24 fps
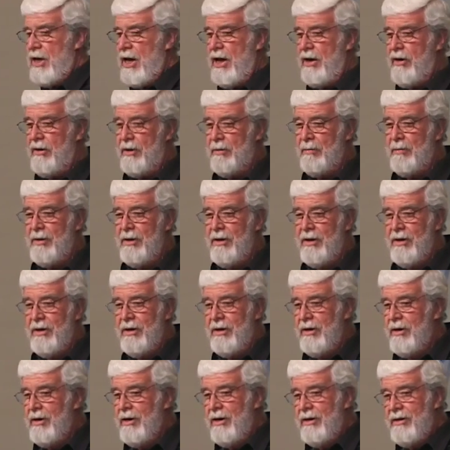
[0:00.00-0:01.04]
out of them,
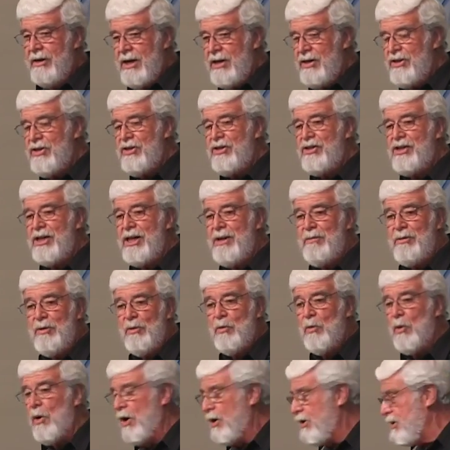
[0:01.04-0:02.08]
they just seem to
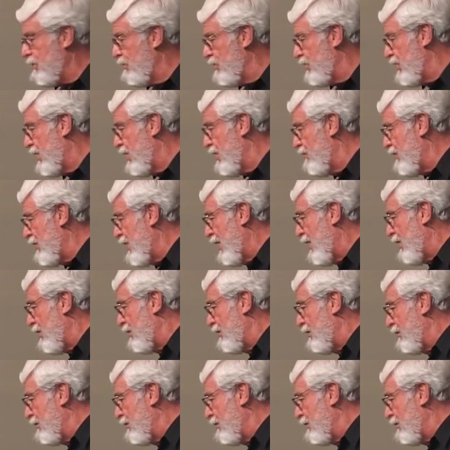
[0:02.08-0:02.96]
work themselves out.